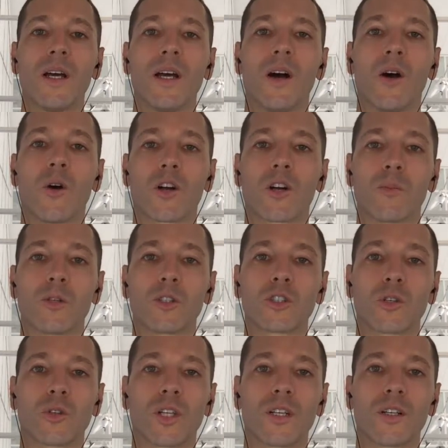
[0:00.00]
or a
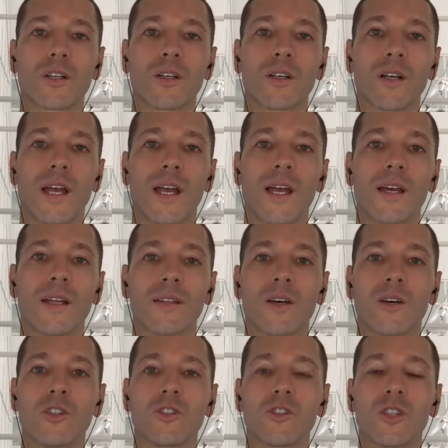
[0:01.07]
commercial lender. And
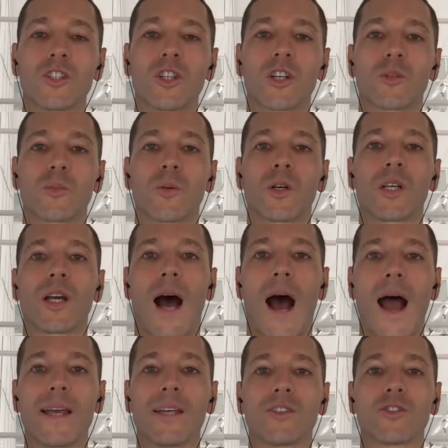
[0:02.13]
they'll usually charge a pretty
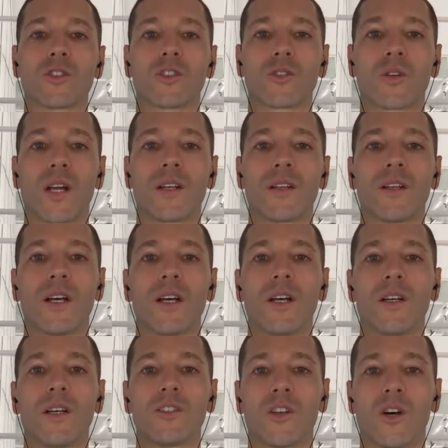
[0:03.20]
high interest rate.
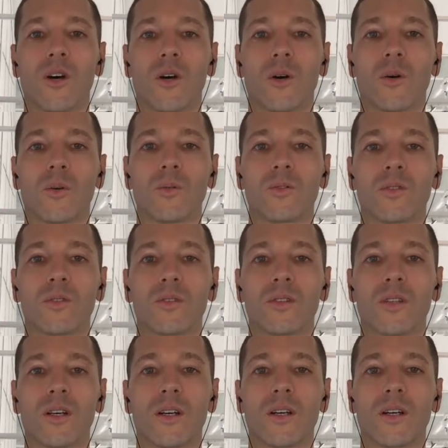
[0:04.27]
So
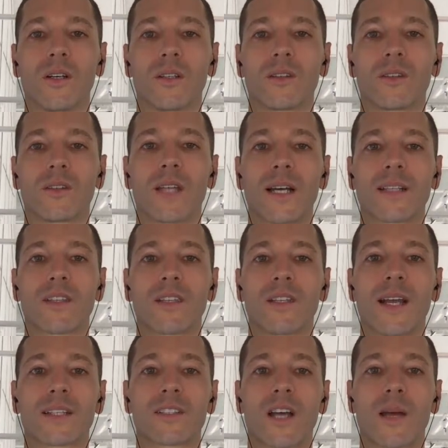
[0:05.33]
that's the
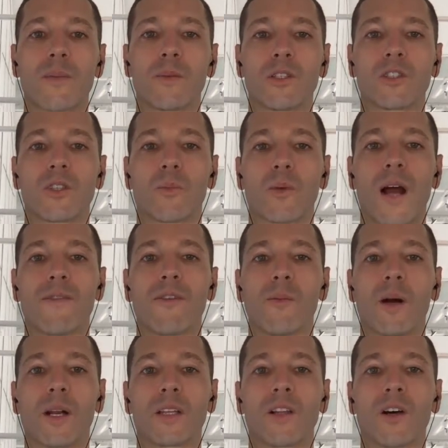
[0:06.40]
next type is the private
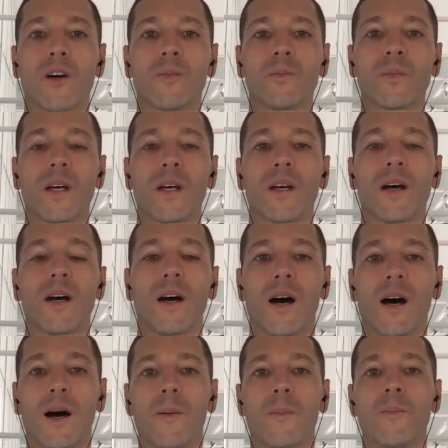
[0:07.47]
money loan.
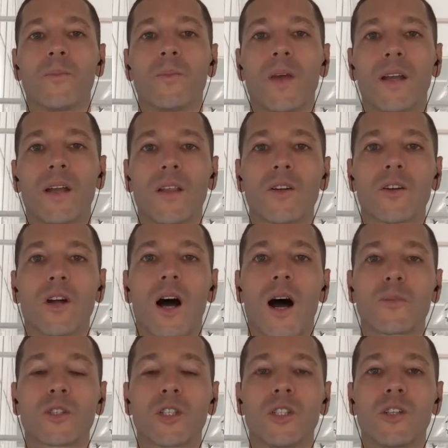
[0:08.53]
Another
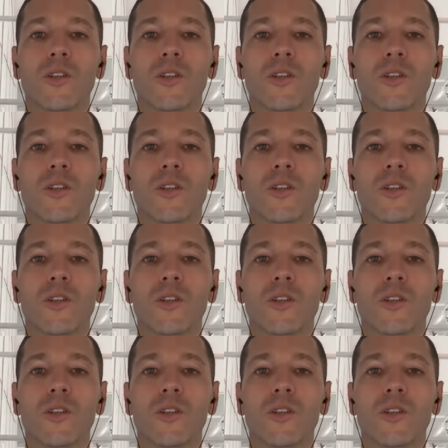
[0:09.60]
option you